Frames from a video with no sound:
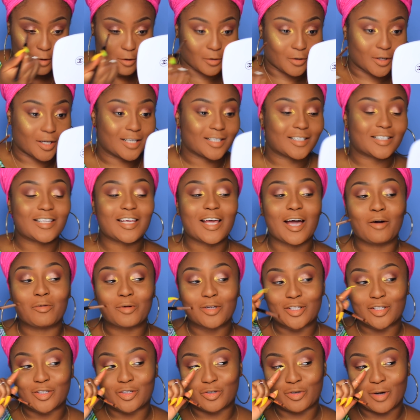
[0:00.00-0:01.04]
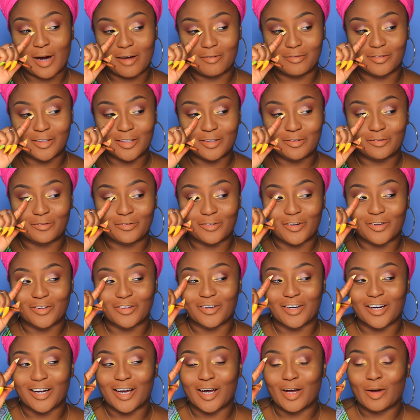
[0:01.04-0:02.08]
Okay, see how it's traveling
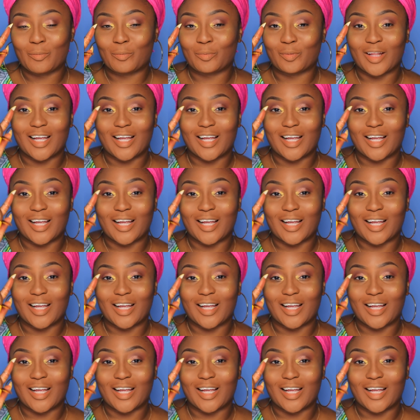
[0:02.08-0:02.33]
further up?